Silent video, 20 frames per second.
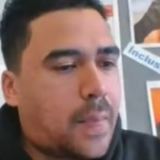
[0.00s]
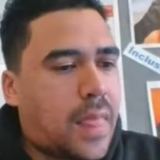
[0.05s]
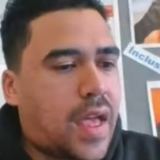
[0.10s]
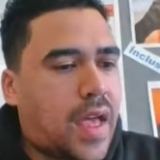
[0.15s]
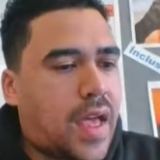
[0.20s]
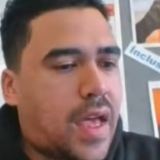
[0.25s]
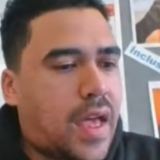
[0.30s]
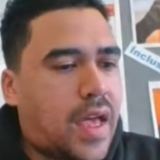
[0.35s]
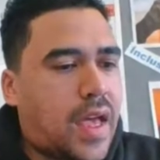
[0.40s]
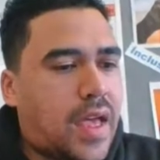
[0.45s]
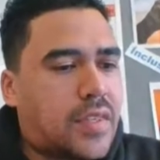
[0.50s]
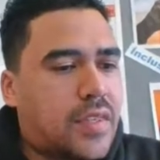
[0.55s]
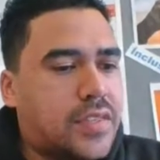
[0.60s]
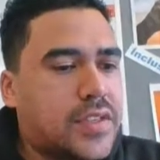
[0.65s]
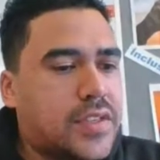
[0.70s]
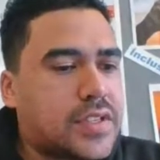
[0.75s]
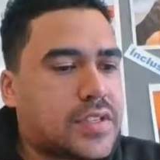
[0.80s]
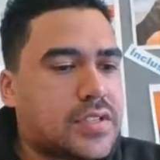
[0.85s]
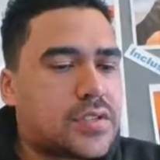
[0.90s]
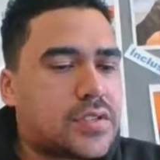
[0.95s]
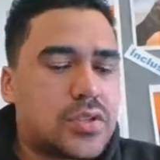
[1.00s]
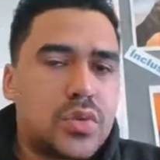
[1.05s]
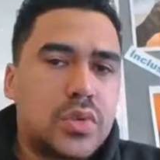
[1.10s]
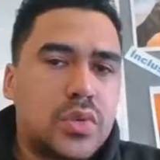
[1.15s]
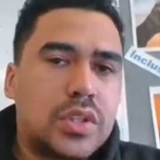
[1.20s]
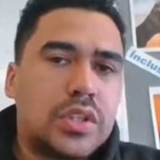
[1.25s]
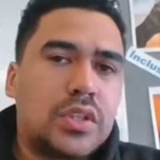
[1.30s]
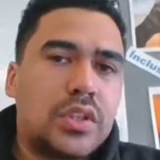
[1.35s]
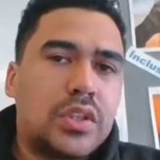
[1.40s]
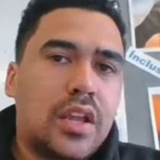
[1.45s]
And this is to
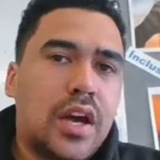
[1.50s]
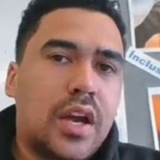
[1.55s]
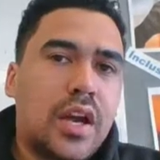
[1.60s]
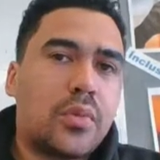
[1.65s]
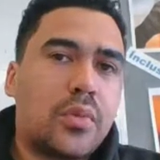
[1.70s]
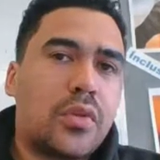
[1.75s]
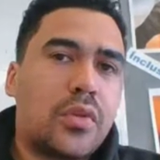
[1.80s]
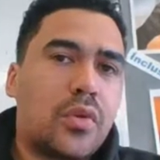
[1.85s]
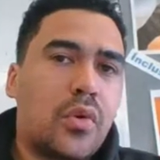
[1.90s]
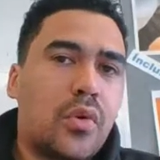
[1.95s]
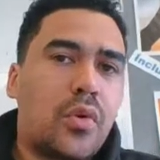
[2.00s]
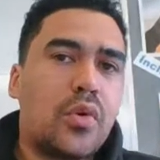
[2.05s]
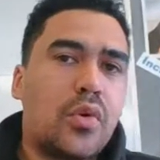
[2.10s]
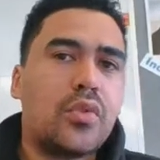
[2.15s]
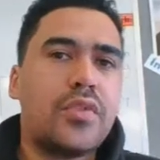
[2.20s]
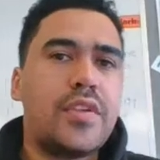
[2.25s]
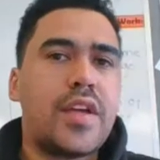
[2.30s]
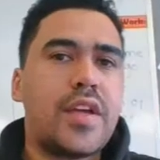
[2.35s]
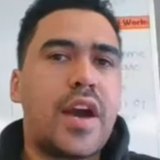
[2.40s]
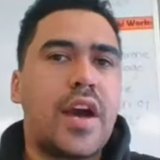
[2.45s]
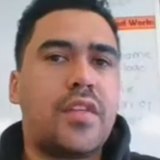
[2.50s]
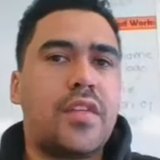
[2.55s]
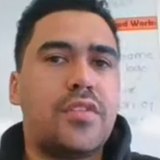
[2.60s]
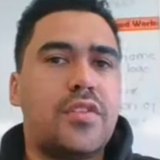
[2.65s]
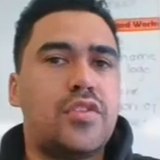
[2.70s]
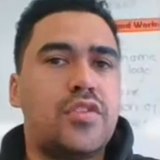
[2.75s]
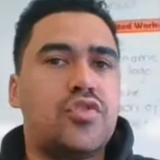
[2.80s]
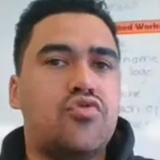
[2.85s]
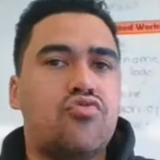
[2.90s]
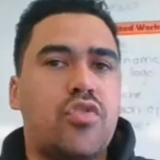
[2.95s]
align with all the other
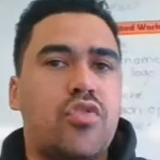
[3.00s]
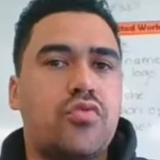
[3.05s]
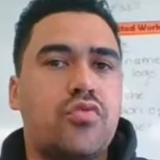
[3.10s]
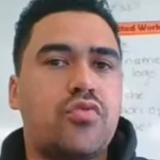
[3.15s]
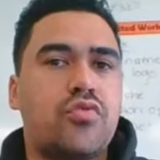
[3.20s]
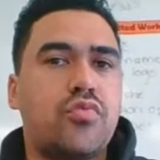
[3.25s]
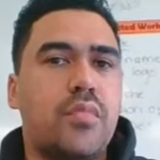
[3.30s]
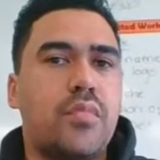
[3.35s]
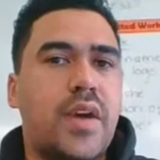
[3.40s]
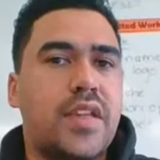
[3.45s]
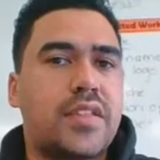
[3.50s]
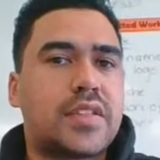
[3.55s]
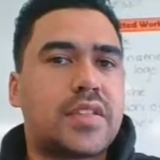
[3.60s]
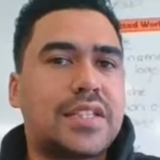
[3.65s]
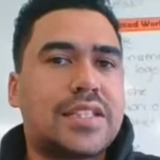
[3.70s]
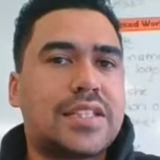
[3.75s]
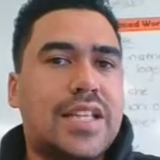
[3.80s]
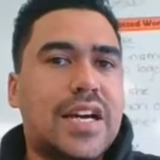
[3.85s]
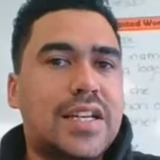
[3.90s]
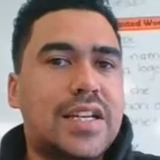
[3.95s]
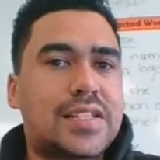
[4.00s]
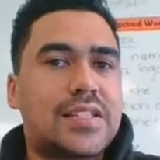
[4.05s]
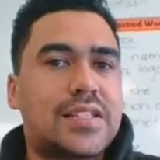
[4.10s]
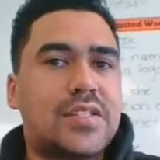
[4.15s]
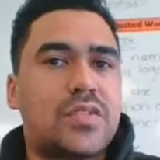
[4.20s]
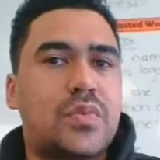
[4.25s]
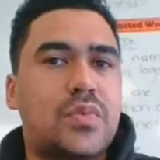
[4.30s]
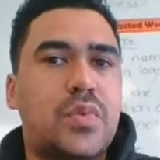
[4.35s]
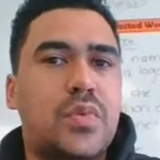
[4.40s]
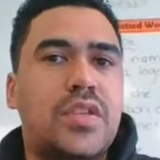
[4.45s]
general math
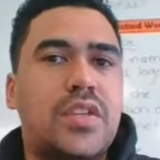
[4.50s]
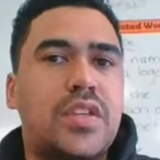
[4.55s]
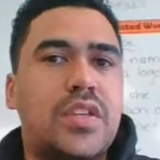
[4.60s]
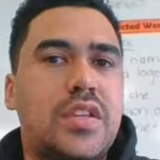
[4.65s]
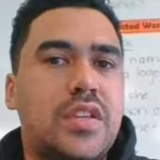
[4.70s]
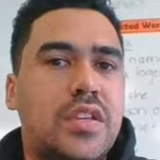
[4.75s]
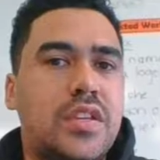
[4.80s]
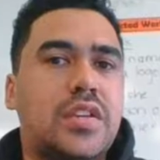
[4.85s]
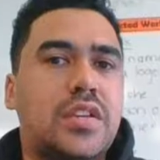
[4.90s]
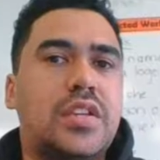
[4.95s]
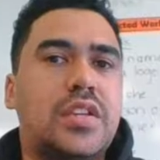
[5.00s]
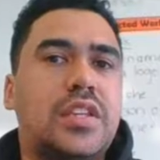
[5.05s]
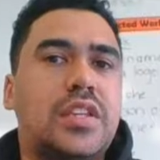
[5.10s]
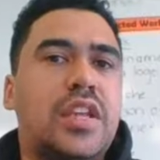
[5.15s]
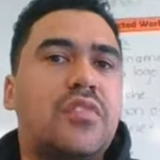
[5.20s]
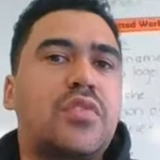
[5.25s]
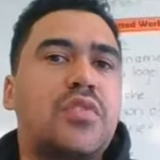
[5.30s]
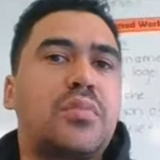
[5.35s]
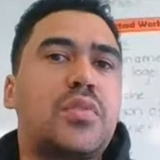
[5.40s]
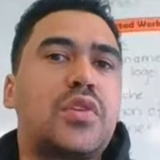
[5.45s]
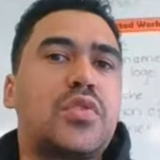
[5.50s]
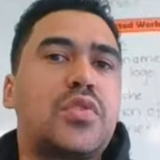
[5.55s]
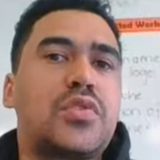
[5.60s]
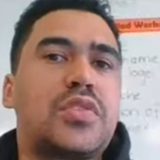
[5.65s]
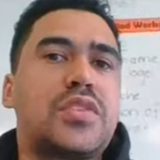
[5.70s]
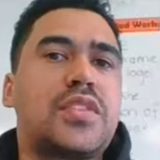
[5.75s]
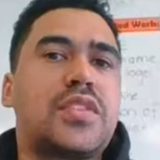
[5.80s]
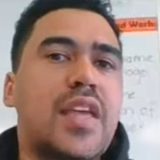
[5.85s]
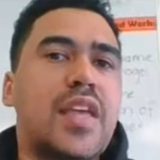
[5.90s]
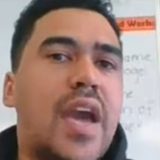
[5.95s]
classes within year 11,
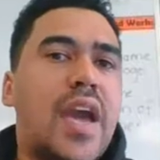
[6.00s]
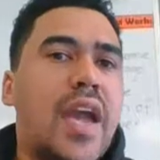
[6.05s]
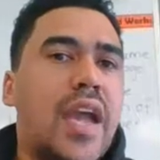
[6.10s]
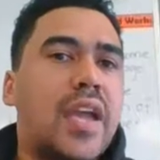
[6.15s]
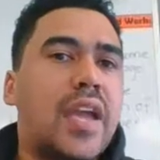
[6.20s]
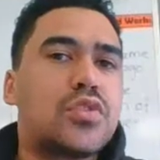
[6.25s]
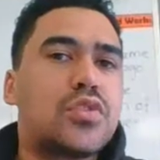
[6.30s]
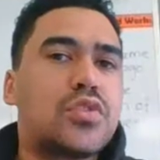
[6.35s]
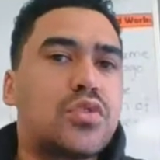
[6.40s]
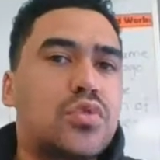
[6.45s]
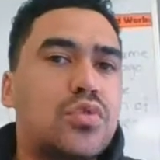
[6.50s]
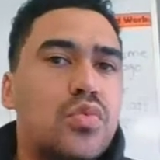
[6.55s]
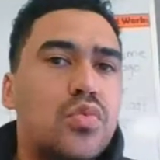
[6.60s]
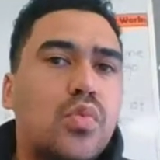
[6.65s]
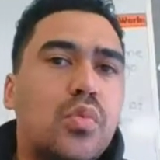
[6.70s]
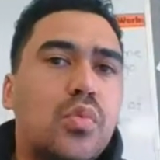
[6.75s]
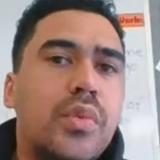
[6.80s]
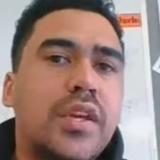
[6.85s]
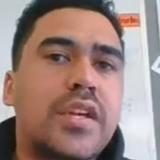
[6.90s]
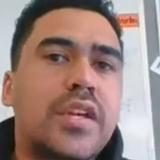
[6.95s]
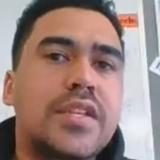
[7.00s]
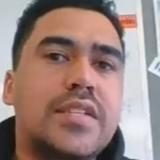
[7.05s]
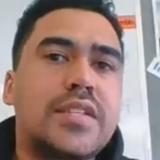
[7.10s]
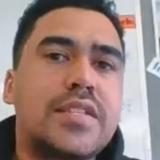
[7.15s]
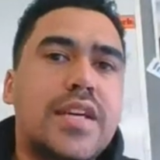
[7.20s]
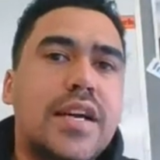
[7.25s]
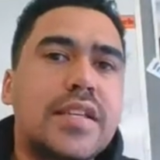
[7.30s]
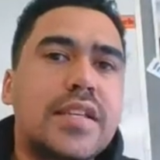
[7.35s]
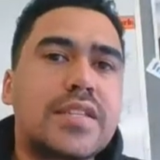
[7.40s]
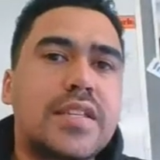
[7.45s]
because they too will be
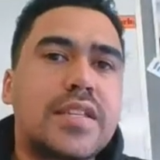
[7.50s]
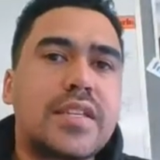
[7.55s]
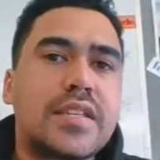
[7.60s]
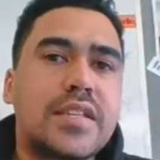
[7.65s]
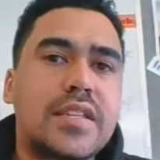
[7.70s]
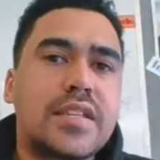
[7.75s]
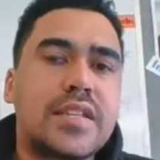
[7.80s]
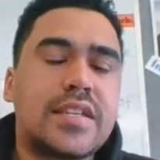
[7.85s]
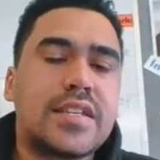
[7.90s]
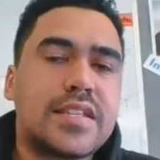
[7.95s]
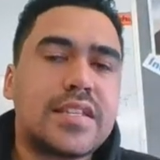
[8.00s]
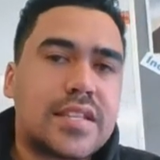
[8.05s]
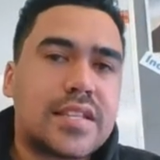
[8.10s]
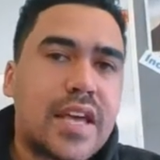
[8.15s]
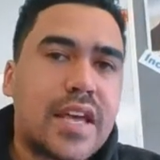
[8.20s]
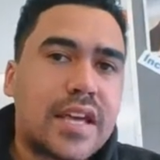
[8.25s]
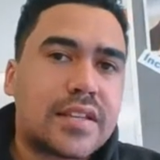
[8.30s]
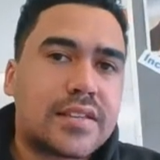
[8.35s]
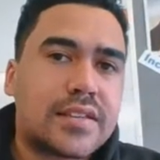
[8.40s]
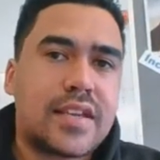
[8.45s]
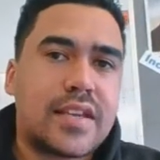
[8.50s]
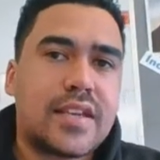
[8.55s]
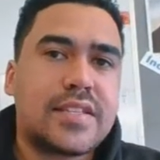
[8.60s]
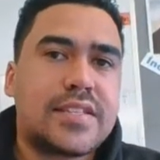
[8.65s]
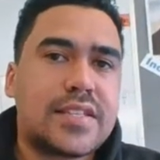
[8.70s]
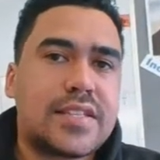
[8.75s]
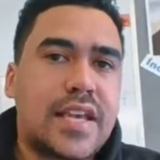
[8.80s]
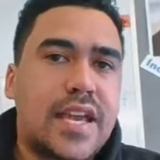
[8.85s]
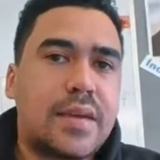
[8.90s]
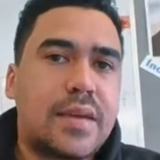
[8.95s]
conducting the exact
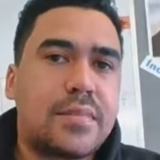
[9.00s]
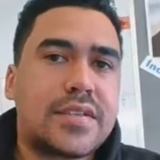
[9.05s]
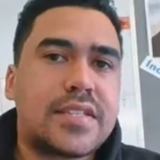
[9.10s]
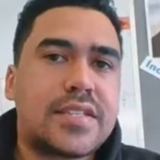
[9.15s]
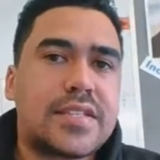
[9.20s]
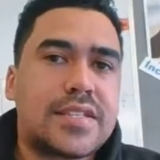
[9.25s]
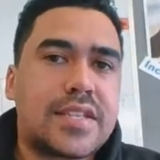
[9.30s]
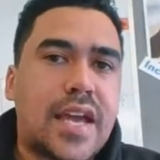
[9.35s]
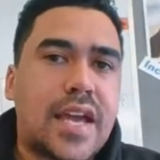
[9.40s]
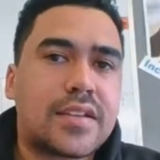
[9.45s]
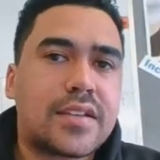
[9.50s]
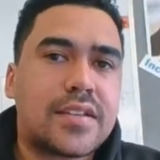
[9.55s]
same SAT